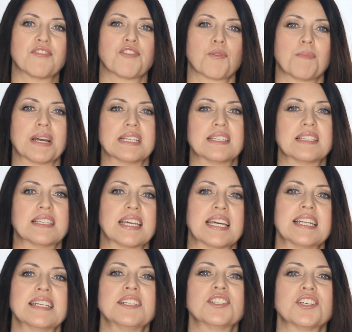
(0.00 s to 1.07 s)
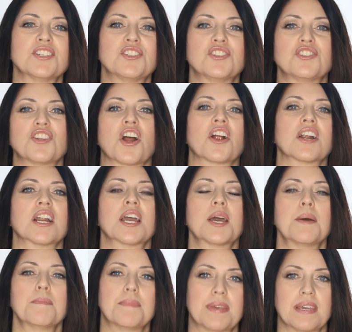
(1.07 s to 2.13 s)
for my skin to start
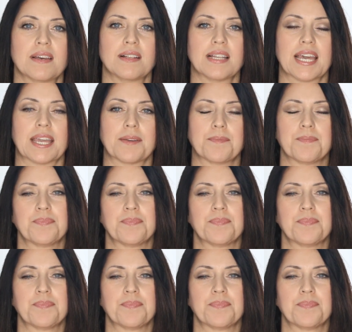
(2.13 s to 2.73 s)
peeling?